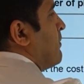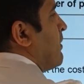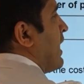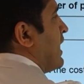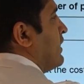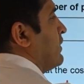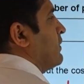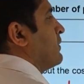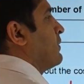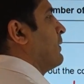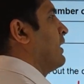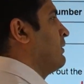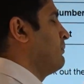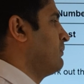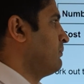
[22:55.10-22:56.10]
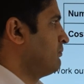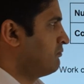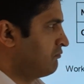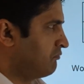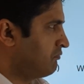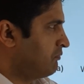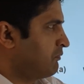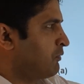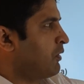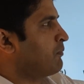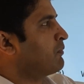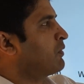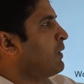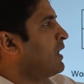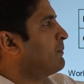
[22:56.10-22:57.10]
buy you 12. From
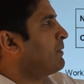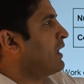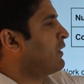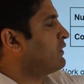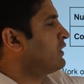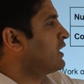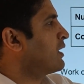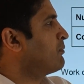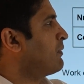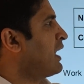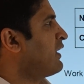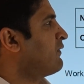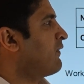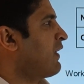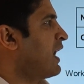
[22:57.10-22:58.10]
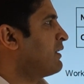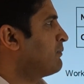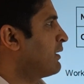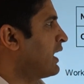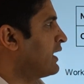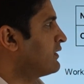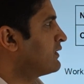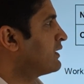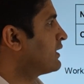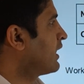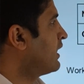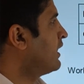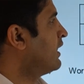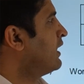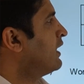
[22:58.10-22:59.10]
£12 you can buy 5 plants.
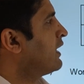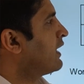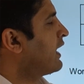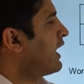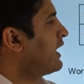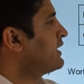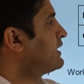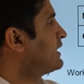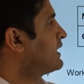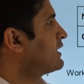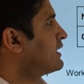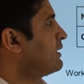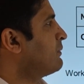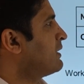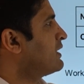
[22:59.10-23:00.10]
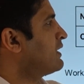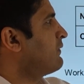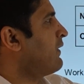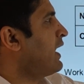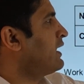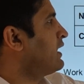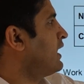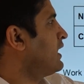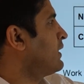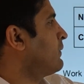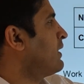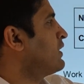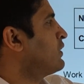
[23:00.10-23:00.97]
960 means if I take away